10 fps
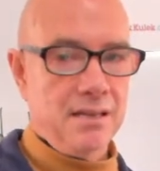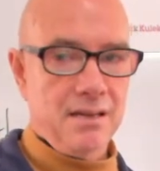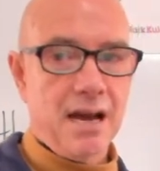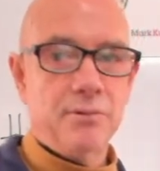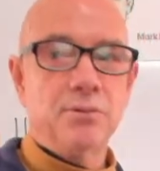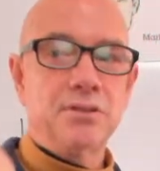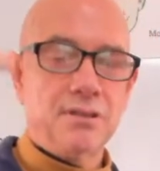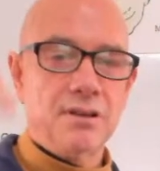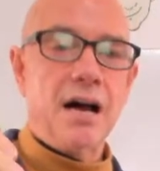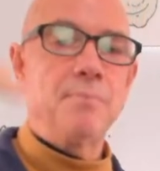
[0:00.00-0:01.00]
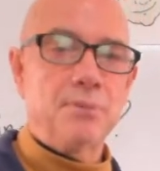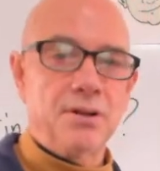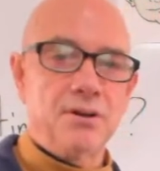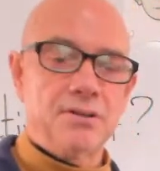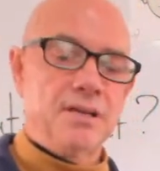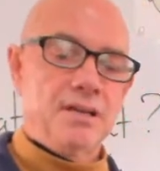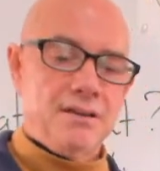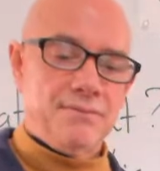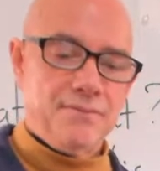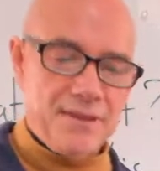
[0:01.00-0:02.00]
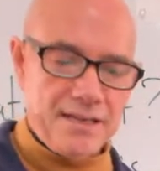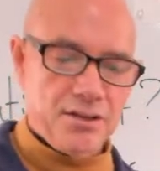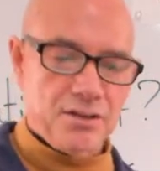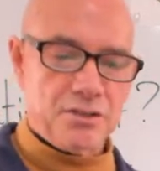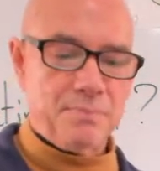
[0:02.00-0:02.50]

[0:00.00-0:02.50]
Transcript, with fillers: I will still upload videos,